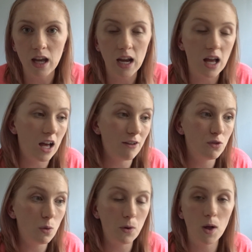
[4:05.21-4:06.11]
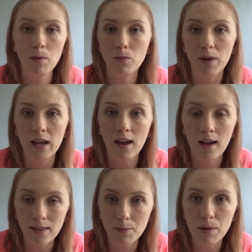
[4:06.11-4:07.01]
and I'll have no problem with
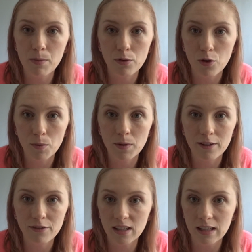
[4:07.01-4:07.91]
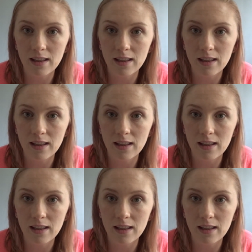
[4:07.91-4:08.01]
other people formula feeding